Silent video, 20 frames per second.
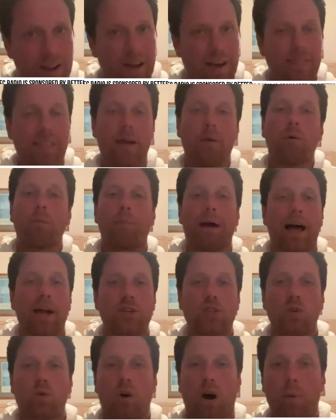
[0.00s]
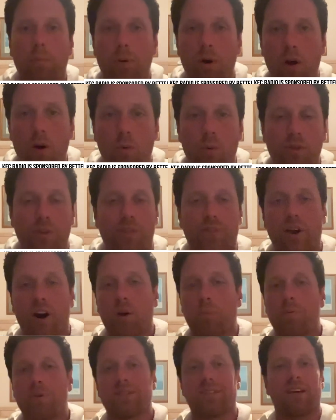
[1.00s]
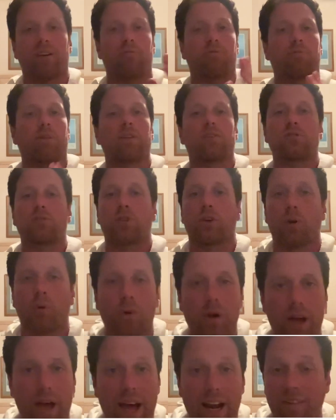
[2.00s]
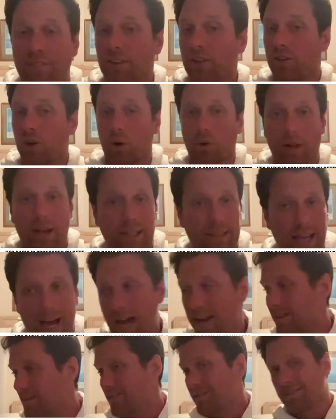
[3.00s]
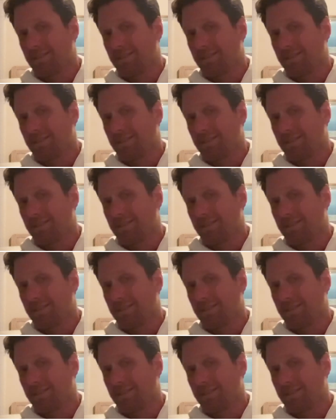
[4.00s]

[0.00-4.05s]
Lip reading: and they will match you up with a therapist that fits you. And if you don't like that,